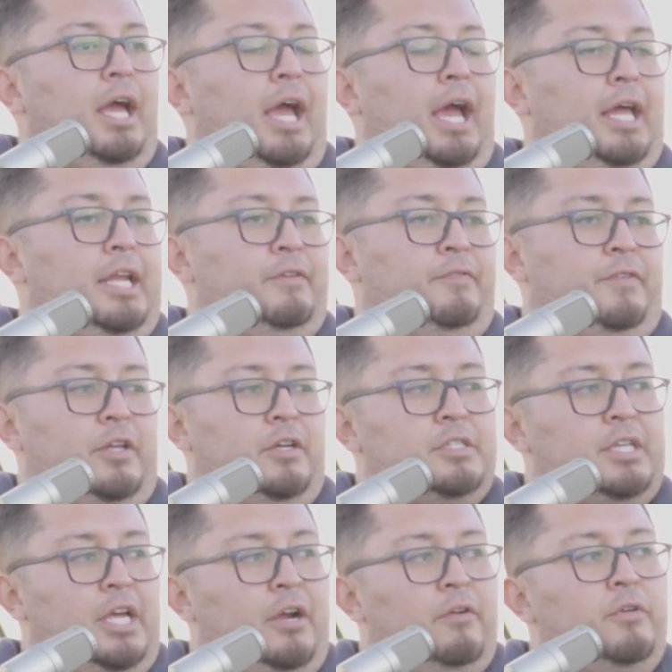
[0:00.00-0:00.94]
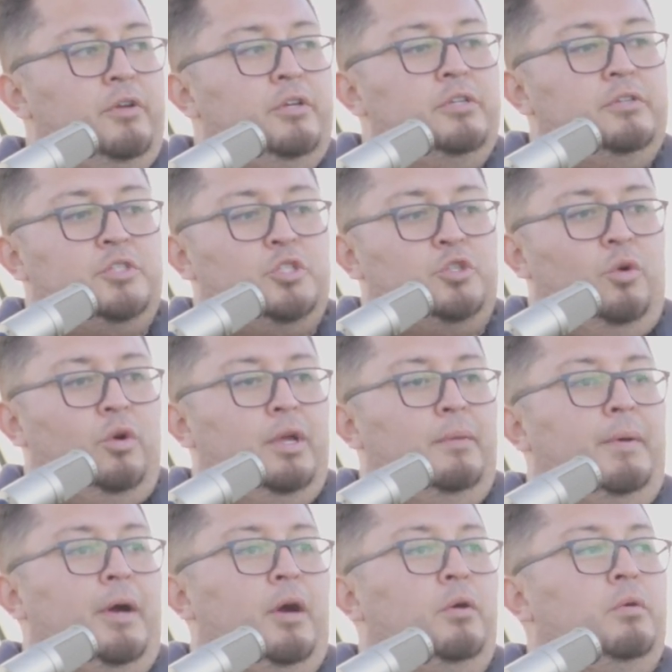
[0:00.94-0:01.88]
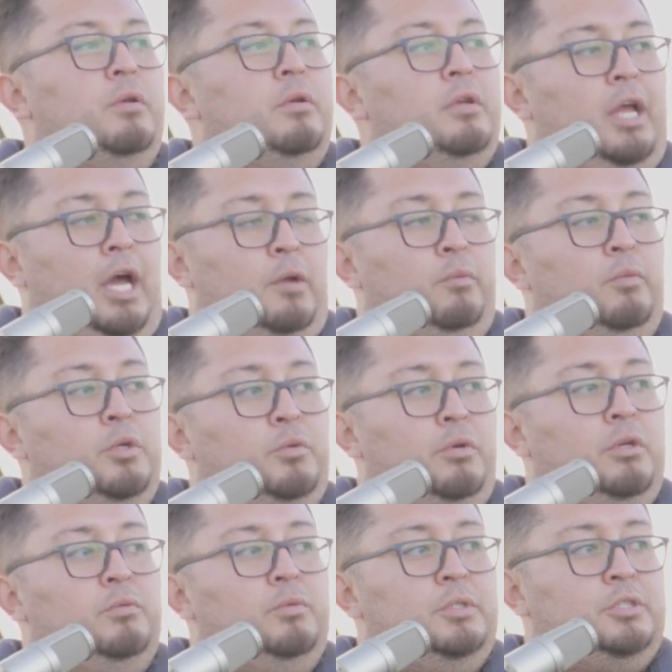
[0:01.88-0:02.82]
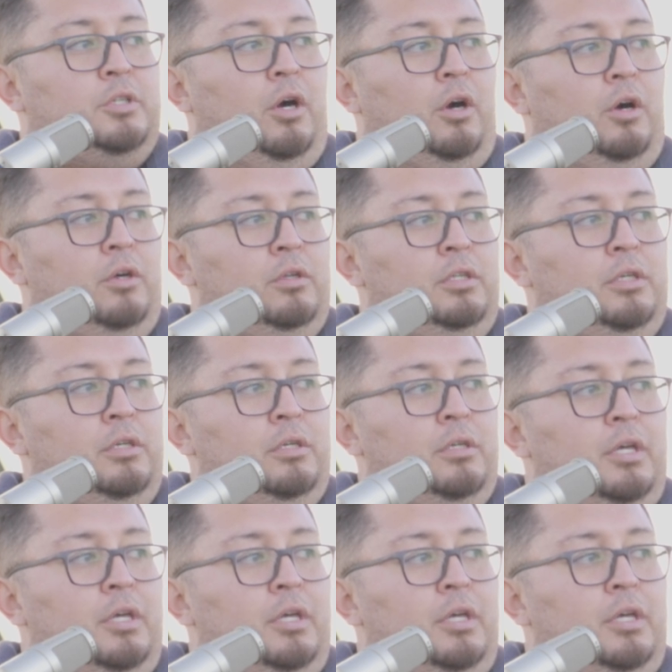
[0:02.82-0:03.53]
and if there's ever a story about 911 was called,